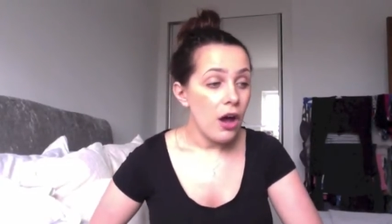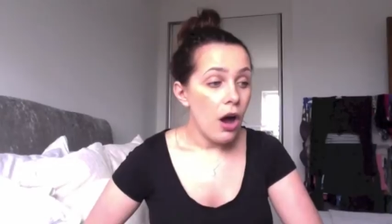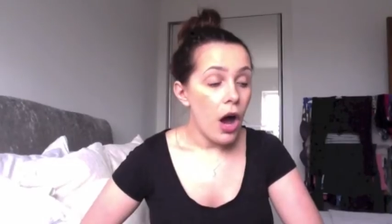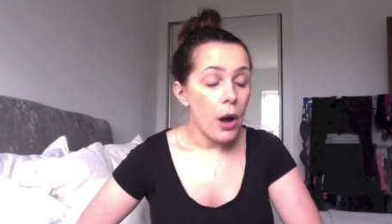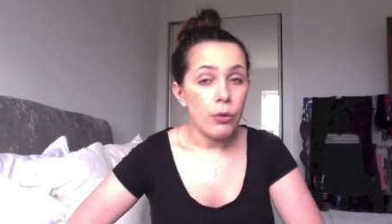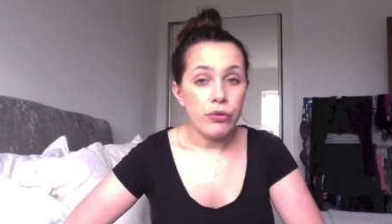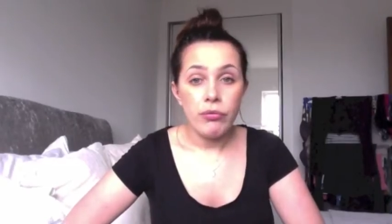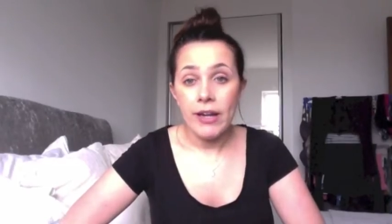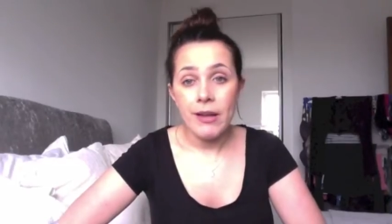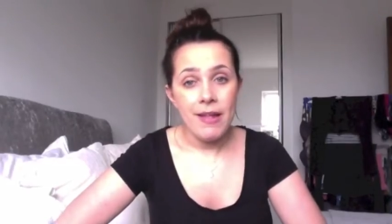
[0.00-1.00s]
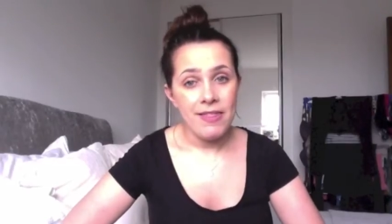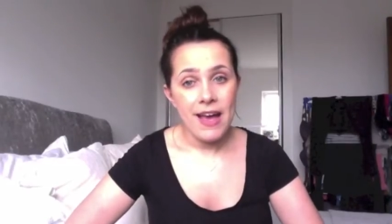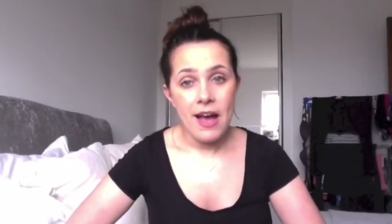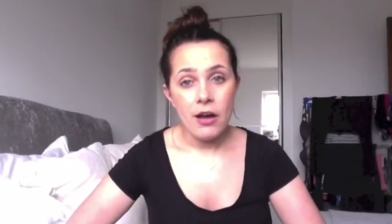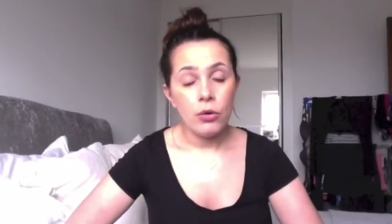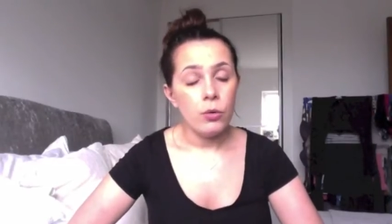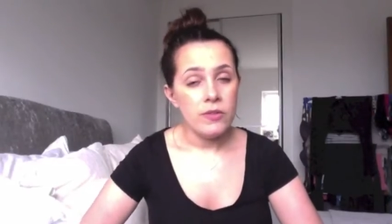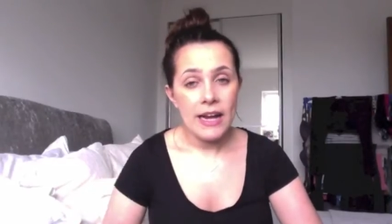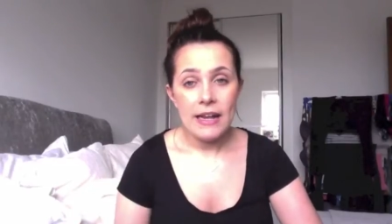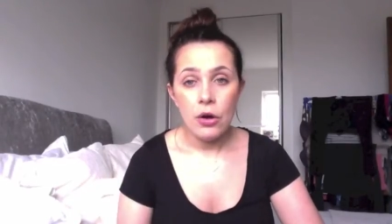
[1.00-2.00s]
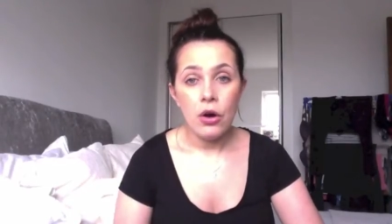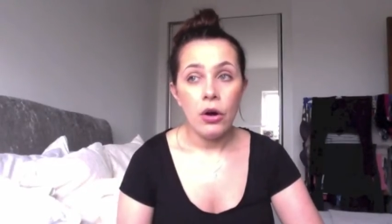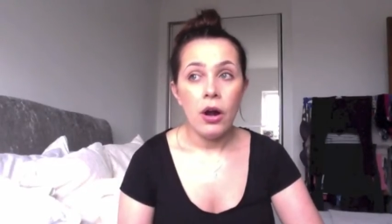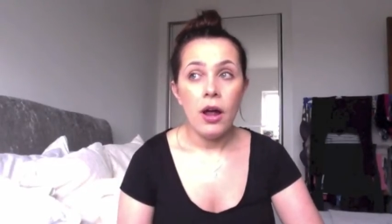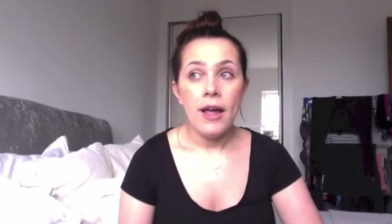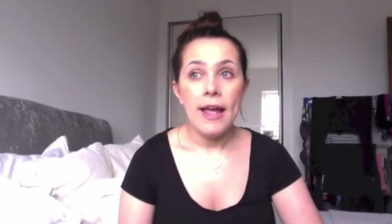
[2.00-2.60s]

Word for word: I would recommend that all day long.